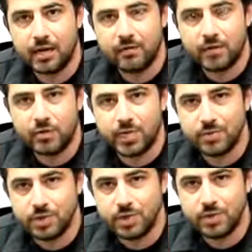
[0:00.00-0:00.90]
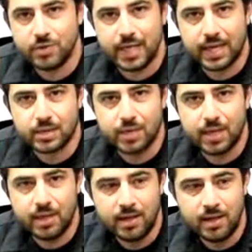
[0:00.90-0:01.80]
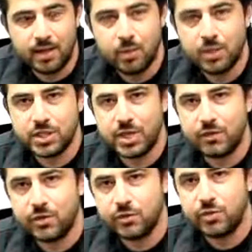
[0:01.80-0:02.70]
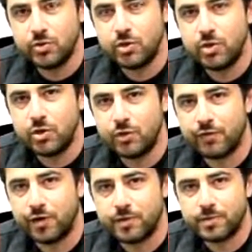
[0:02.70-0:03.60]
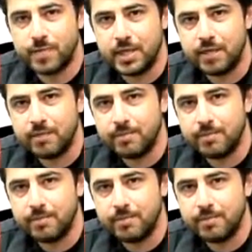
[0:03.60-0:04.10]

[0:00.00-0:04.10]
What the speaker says: of your transmission goes down as well, which is gonna reduce your overall speed.